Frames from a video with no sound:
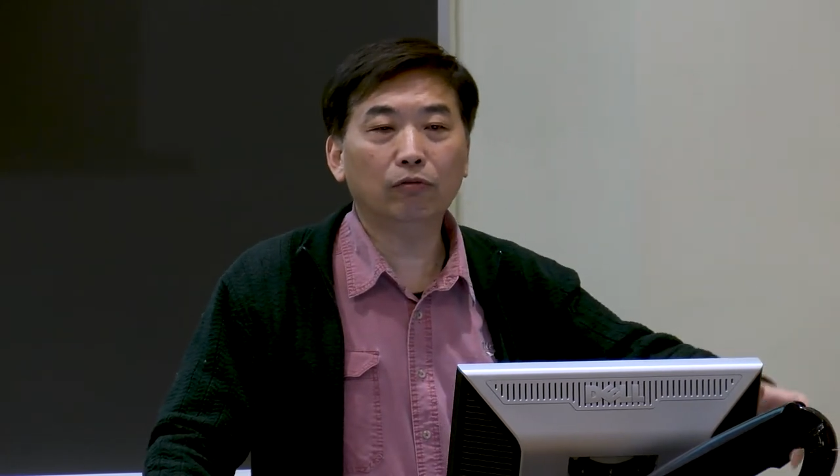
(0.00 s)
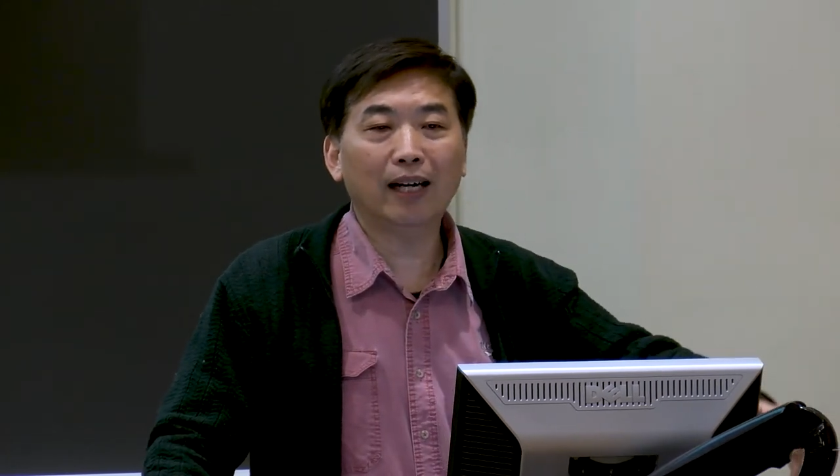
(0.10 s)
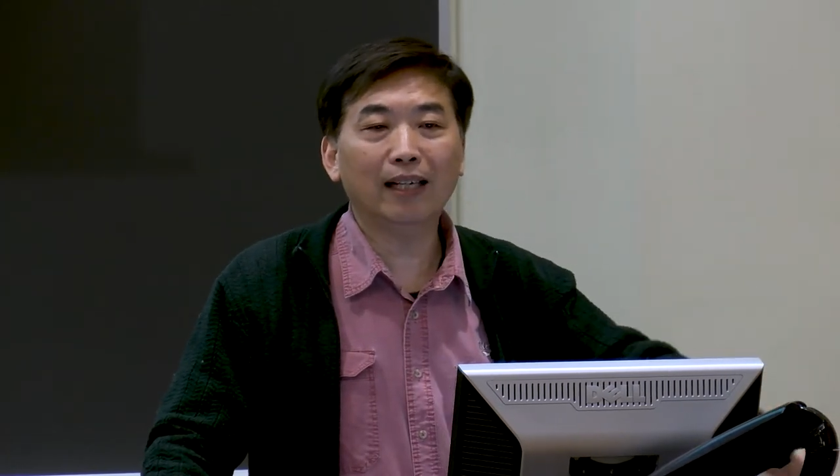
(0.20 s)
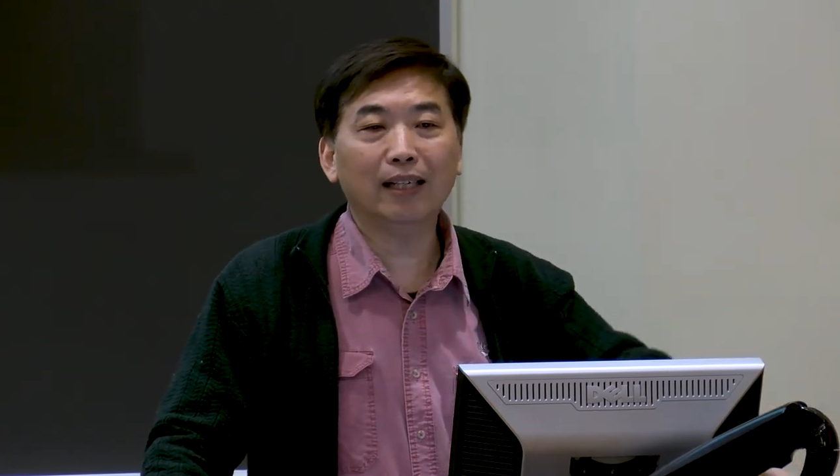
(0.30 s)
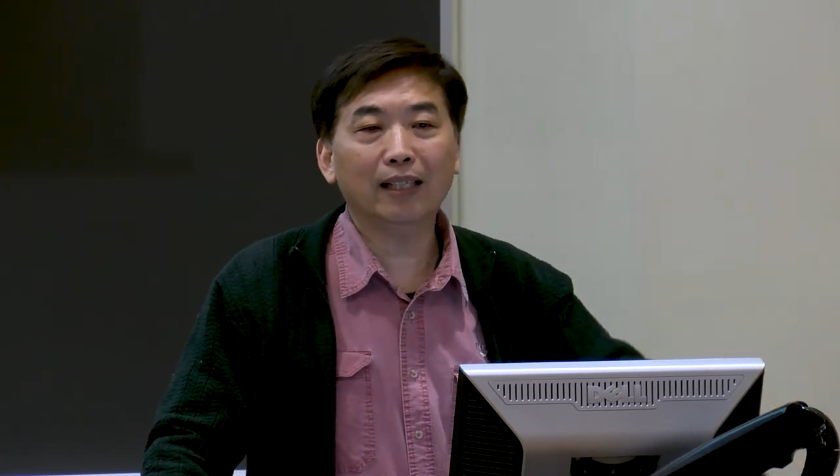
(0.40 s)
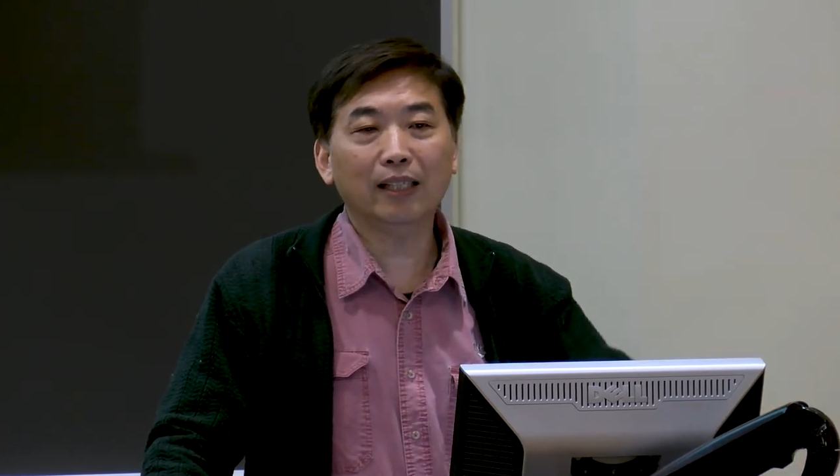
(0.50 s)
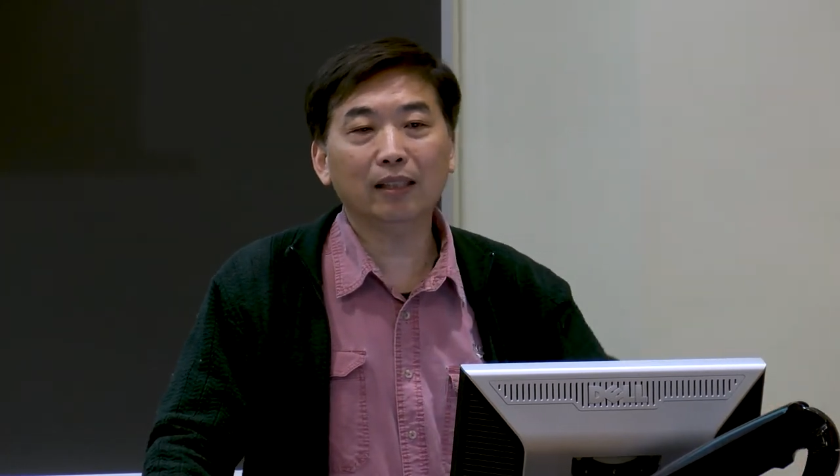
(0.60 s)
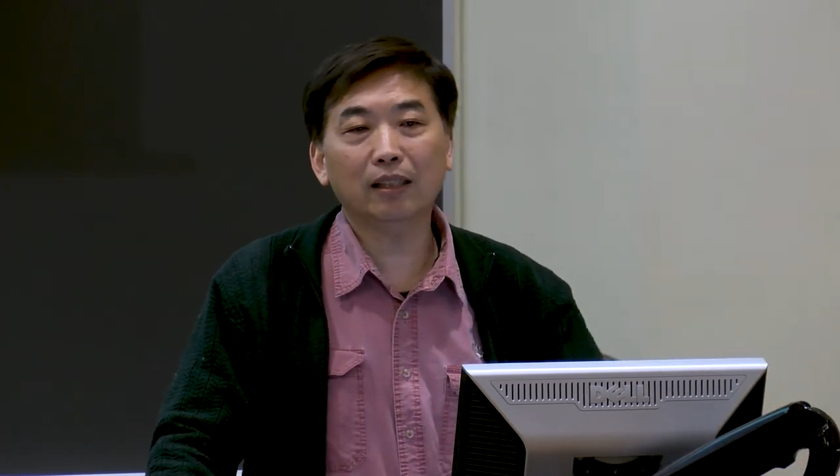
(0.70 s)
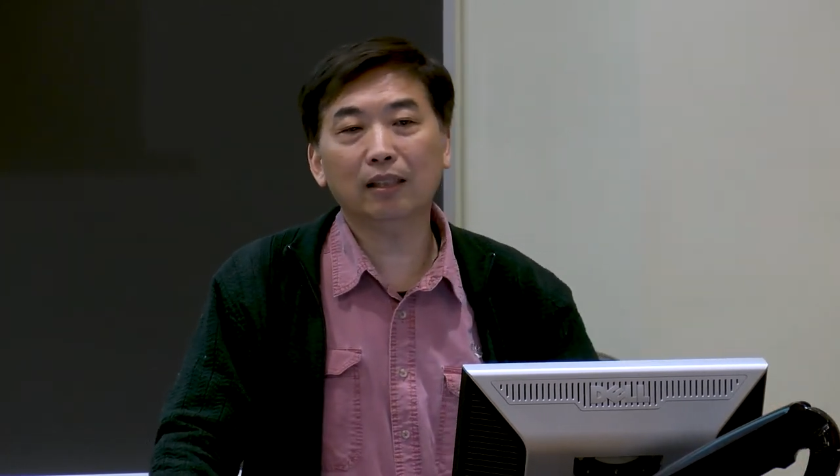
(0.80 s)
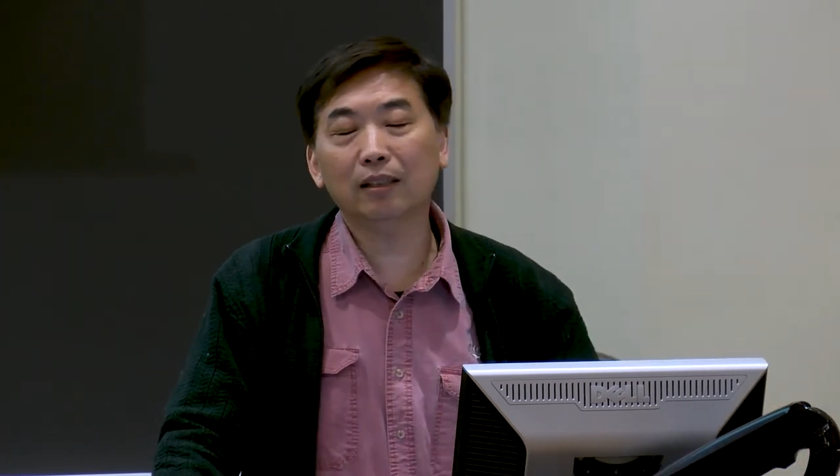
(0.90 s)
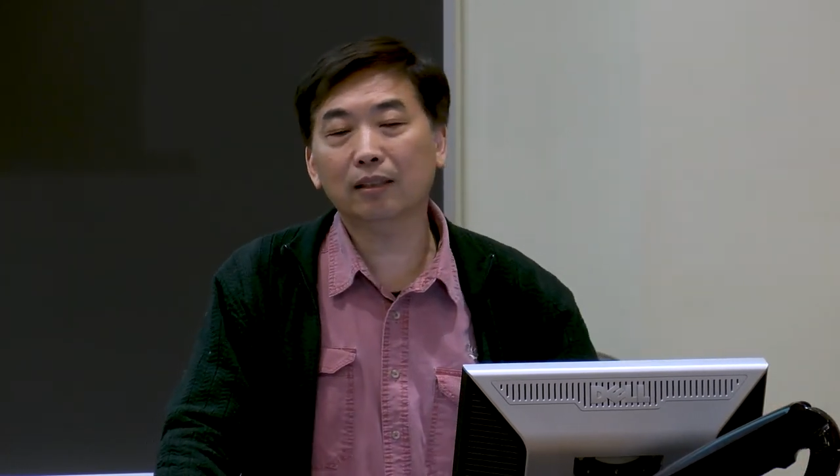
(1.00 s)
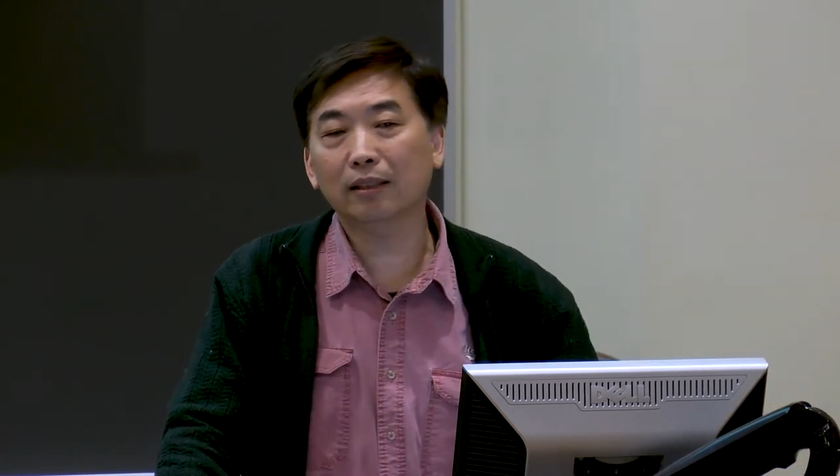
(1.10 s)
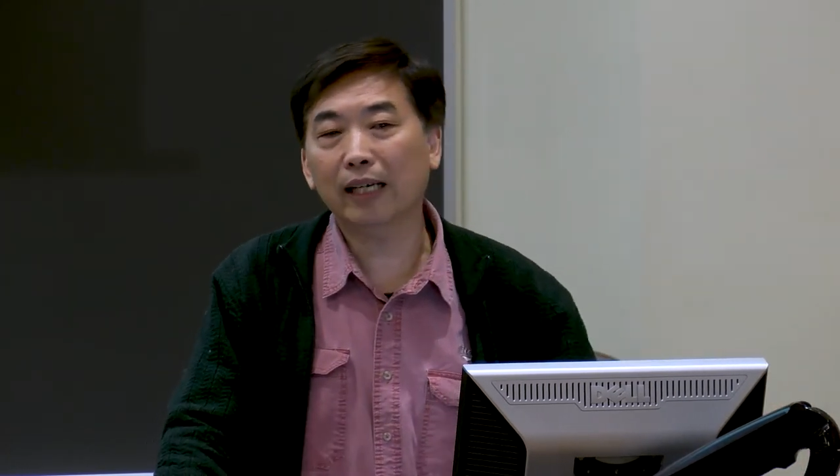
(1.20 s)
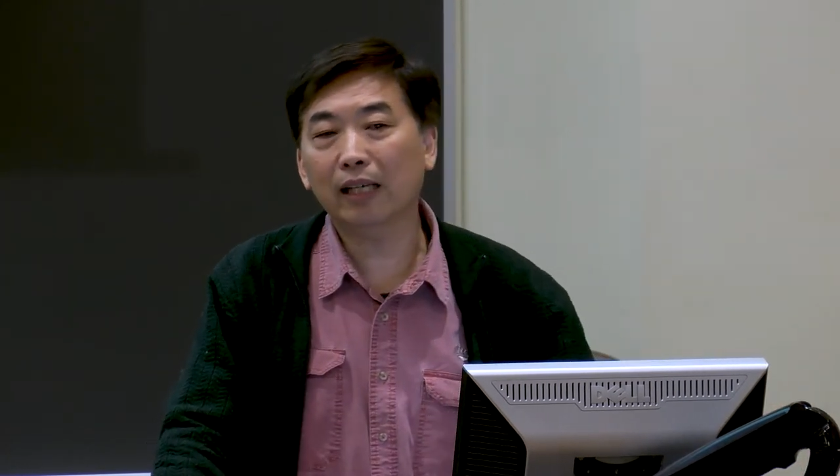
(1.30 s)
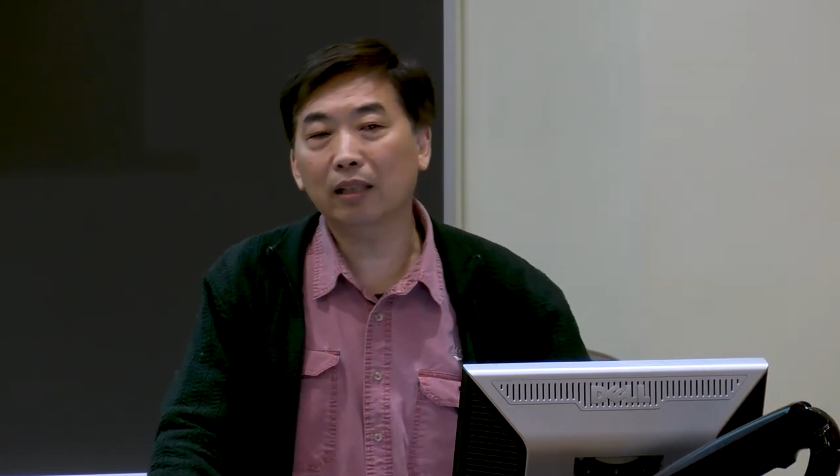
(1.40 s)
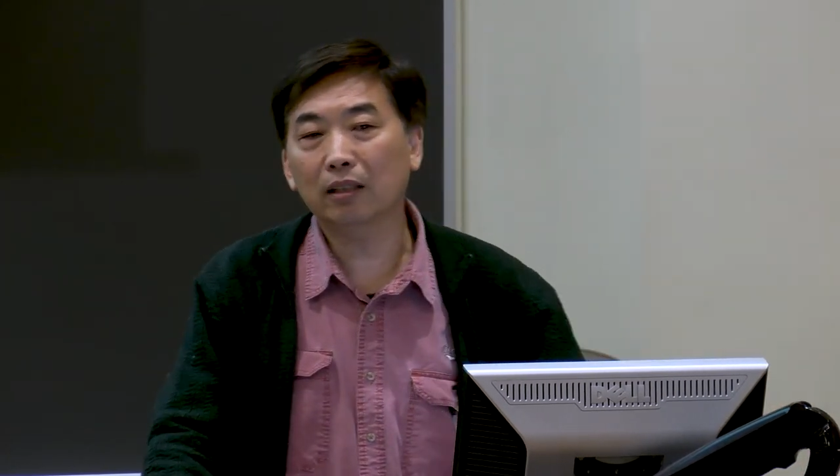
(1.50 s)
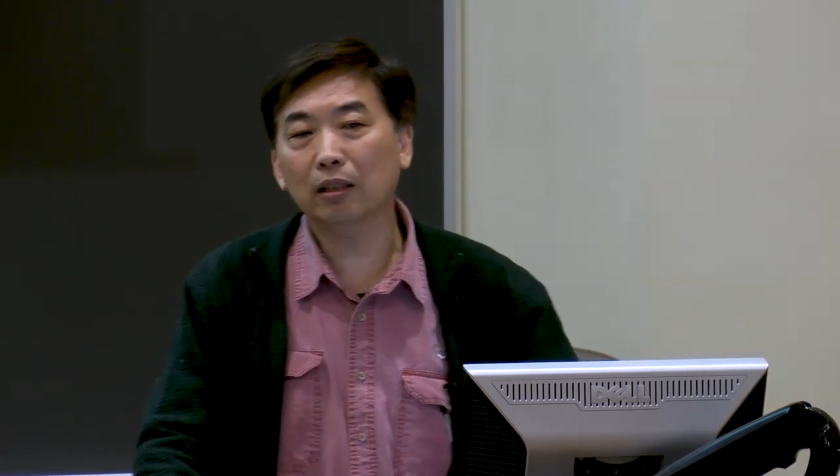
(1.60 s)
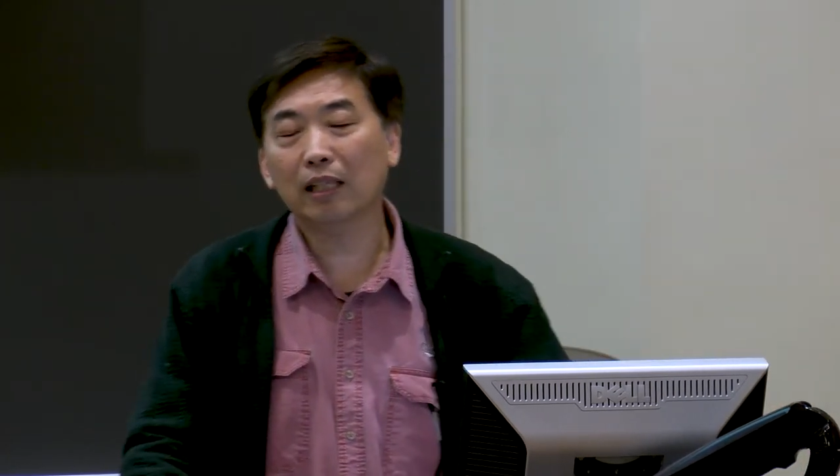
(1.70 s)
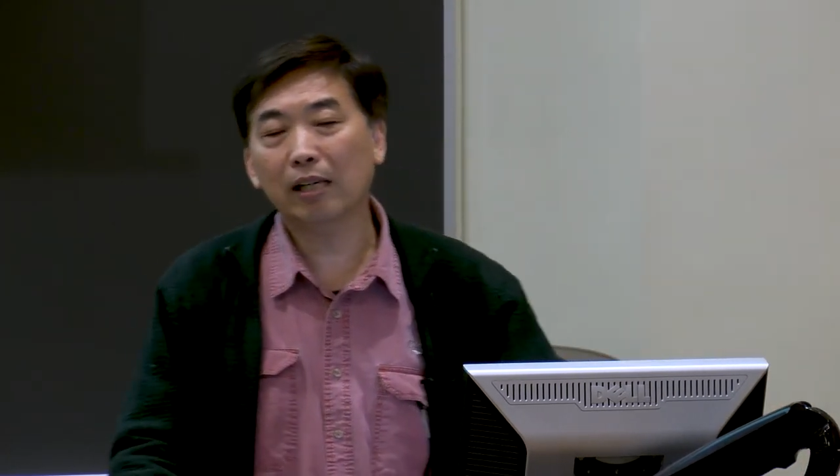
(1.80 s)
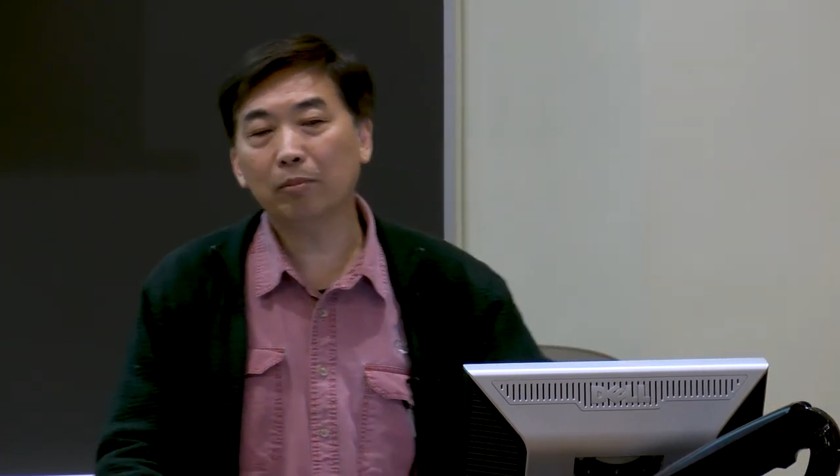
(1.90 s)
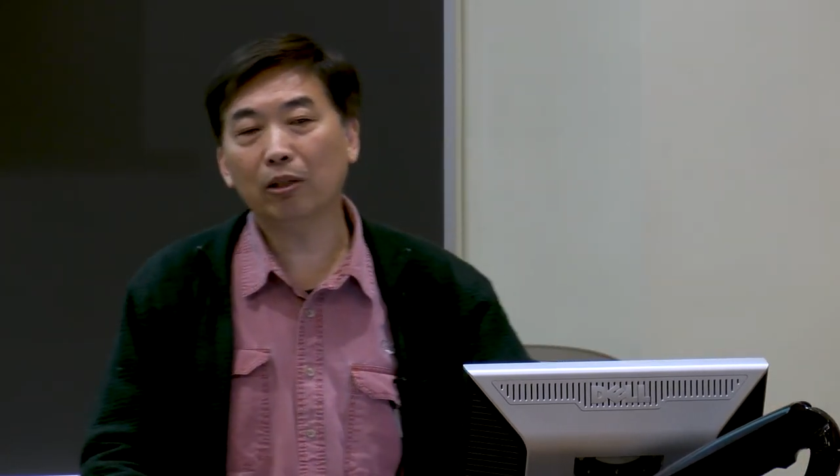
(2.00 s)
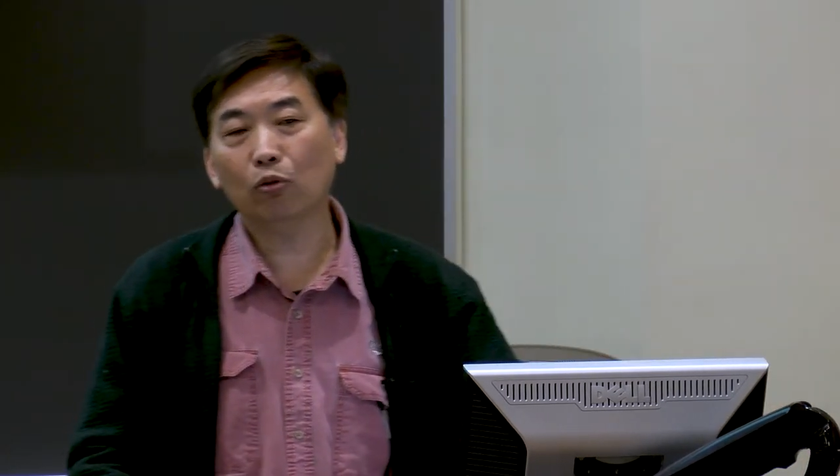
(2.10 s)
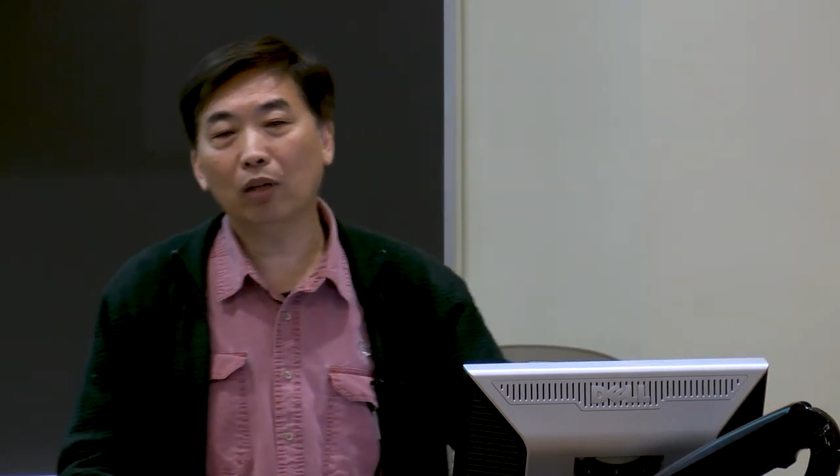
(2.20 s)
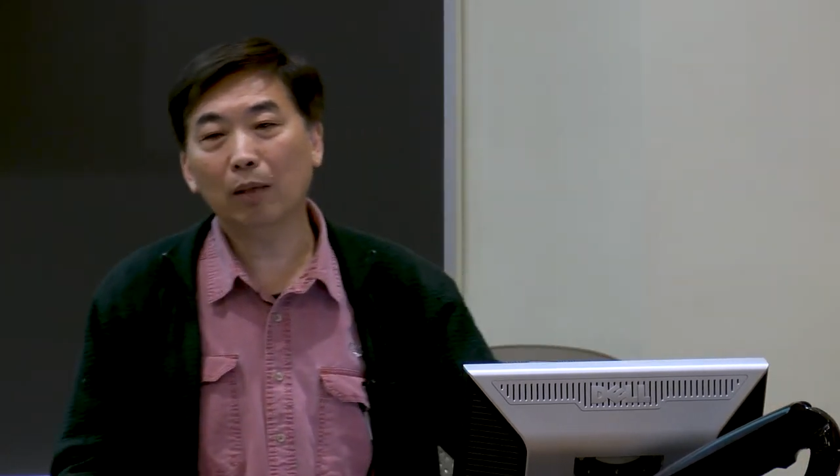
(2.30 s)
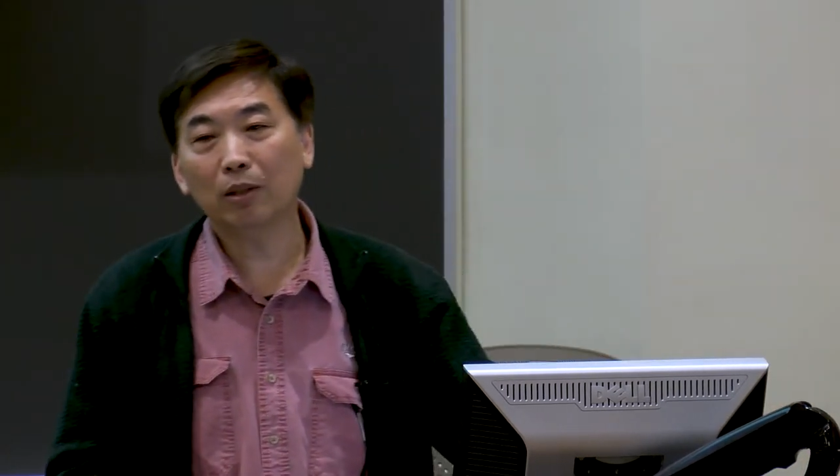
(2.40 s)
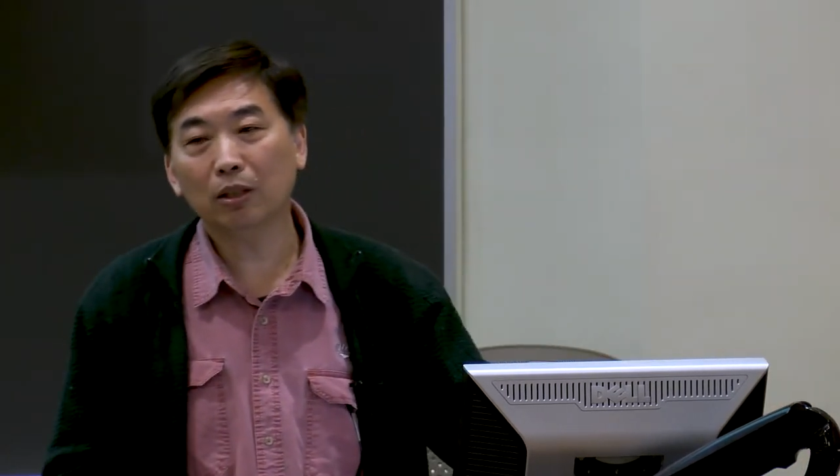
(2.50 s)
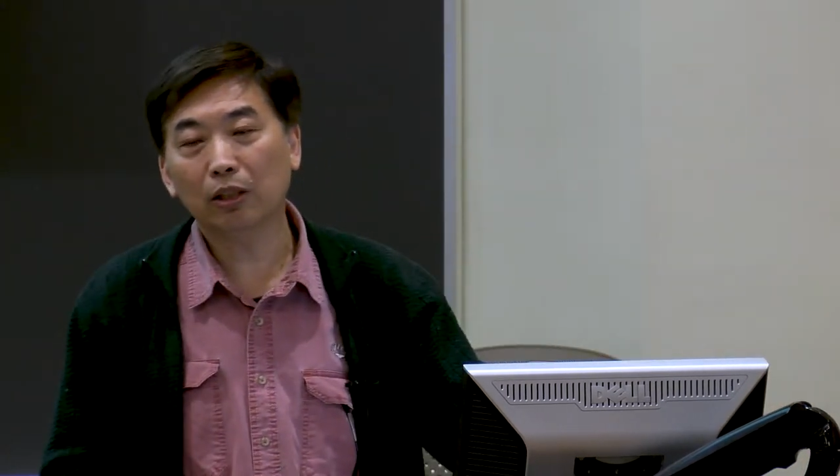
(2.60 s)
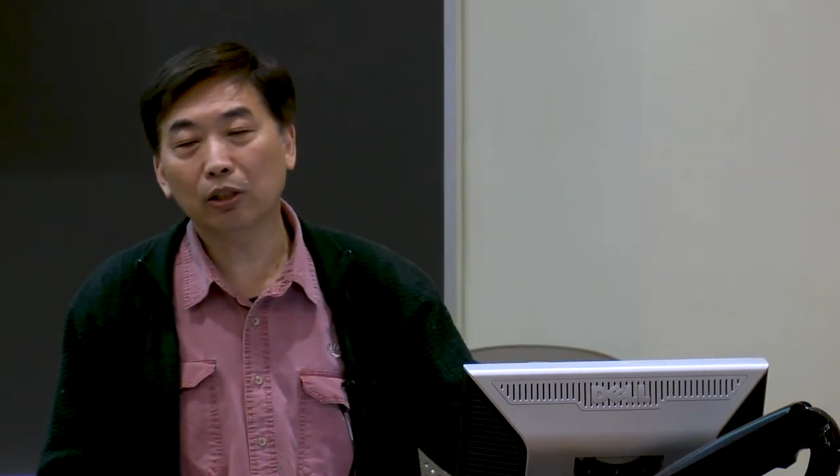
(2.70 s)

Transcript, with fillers: violating the standards, the government requirements,